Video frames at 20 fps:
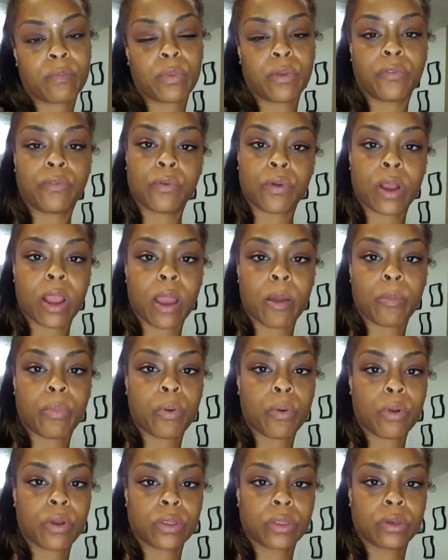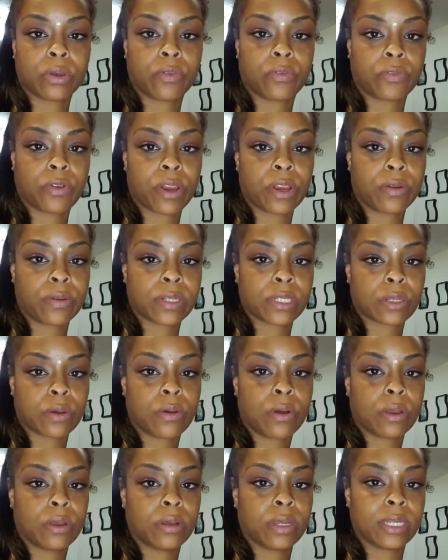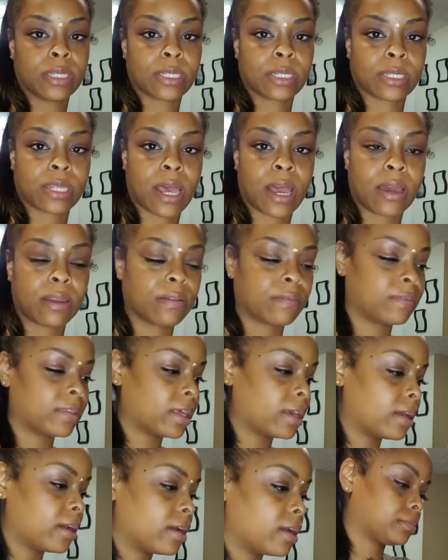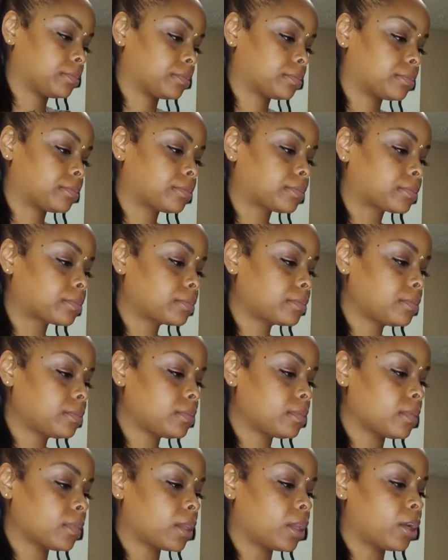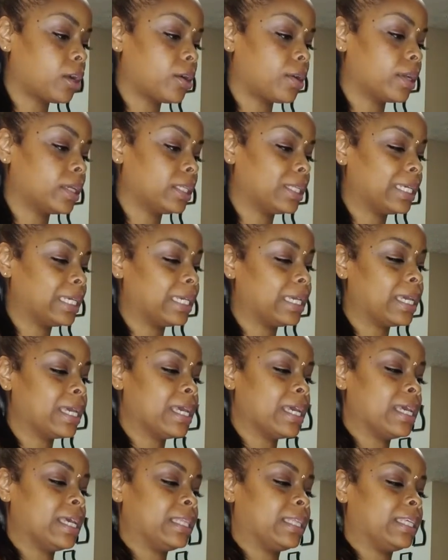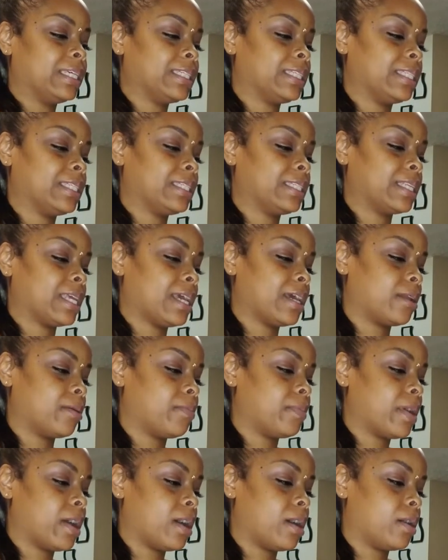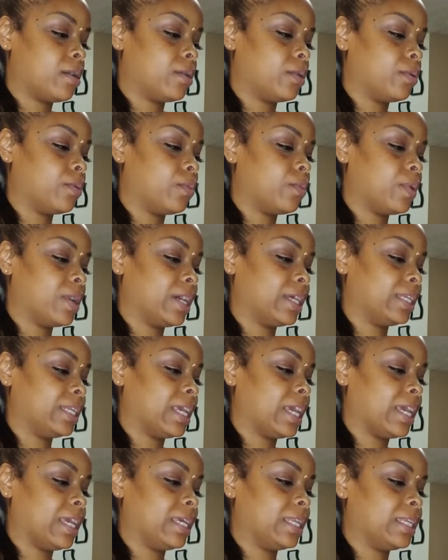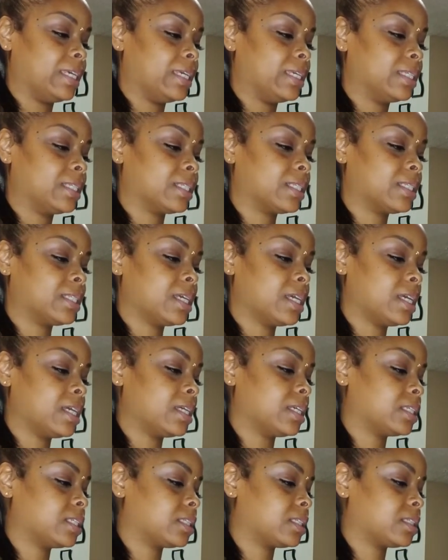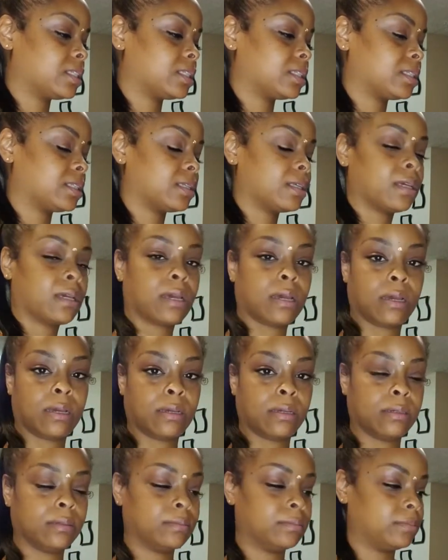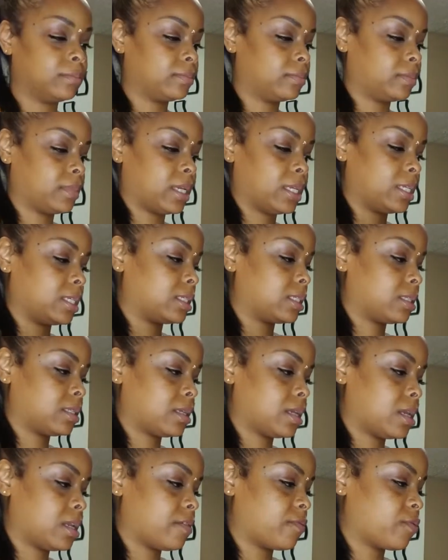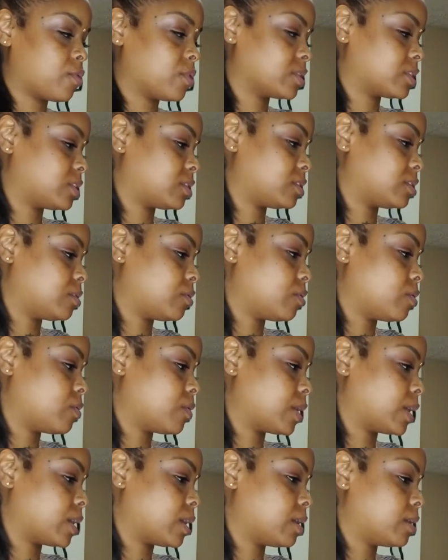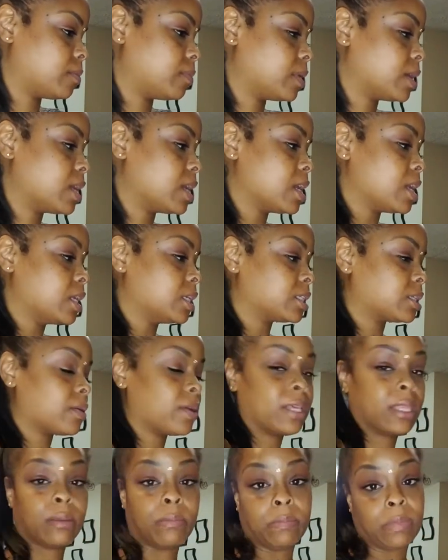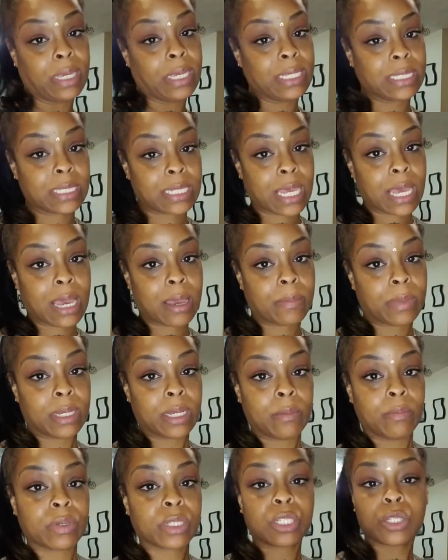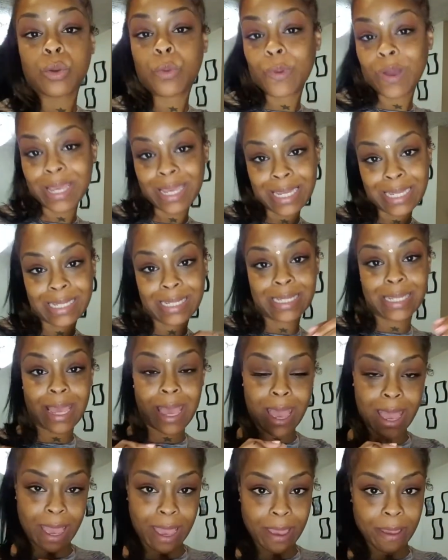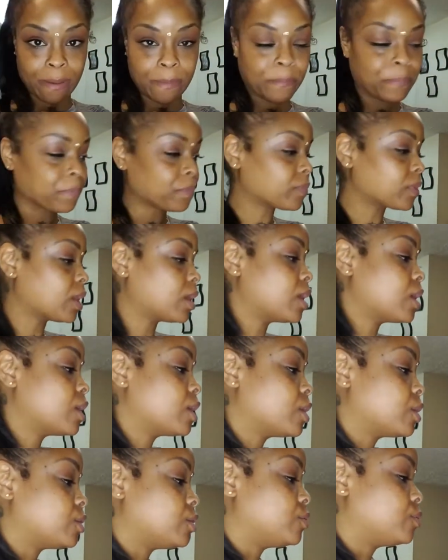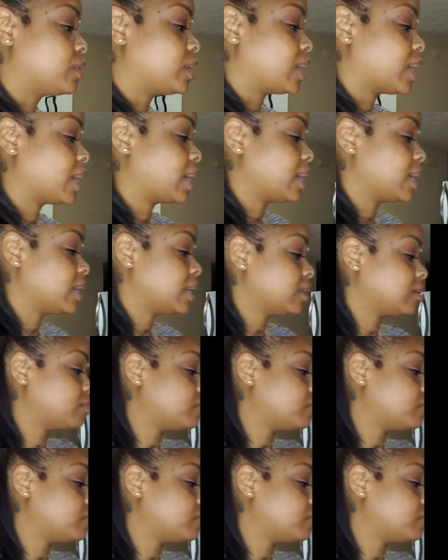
before I pour the fragrance oil inside of there. Currently, this is at about 186. Um, and, it's, and of course it's still going up. So in the meantime and in between time, you can